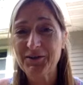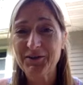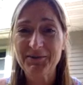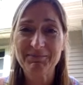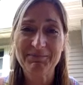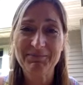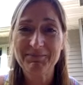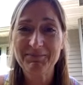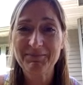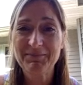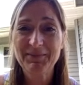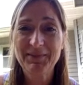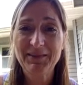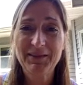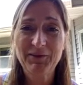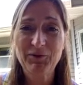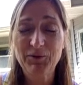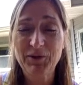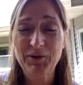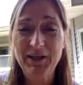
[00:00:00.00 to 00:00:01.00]
and
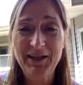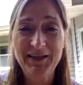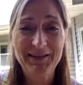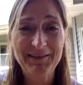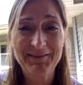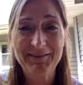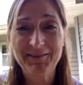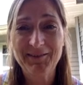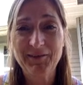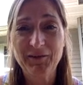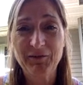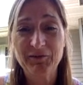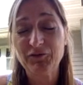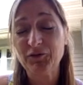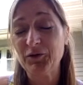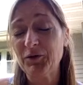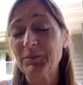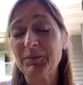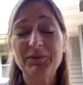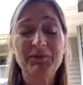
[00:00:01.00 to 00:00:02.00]
you had some
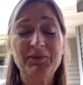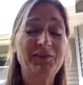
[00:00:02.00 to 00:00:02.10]
form of